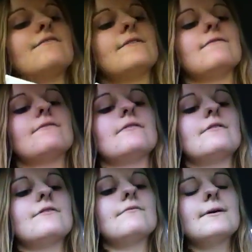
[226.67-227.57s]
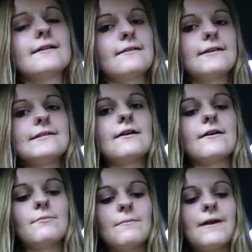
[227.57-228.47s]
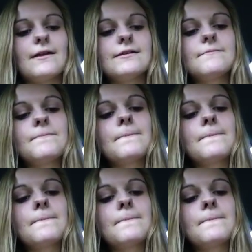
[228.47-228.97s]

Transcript: fever, that will, in time, abate.